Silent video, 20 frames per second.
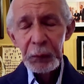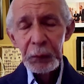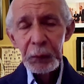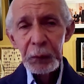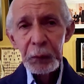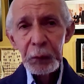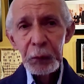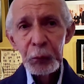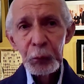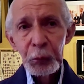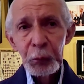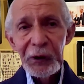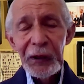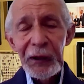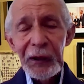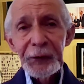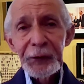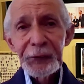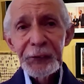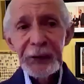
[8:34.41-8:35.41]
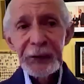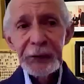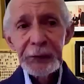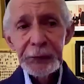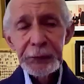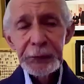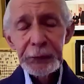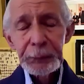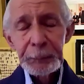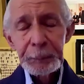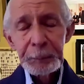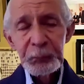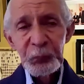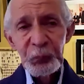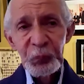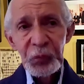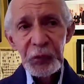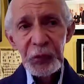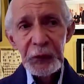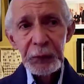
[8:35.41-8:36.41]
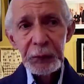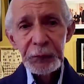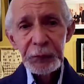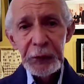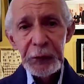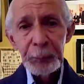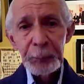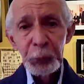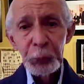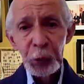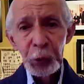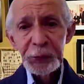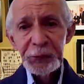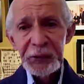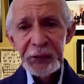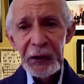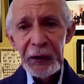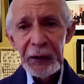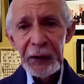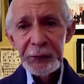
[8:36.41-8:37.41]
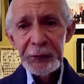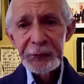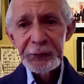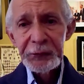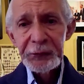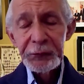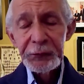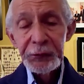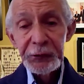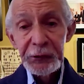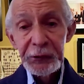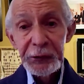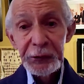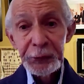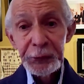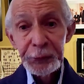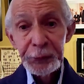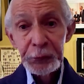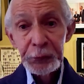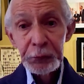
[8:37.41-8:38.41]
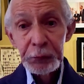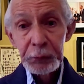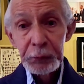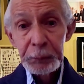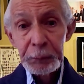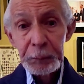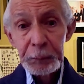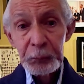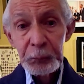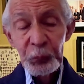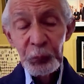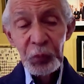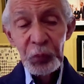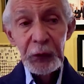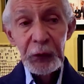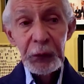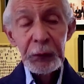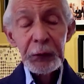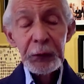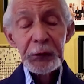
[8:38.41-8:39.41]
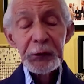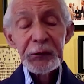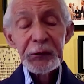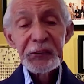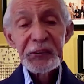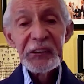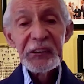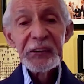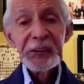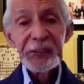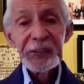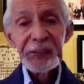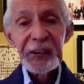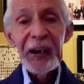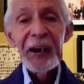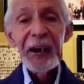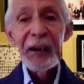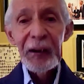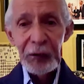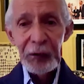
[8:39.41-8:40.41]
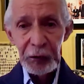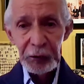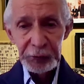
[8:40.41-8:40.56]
Well, I think that both sides need to seek dialogue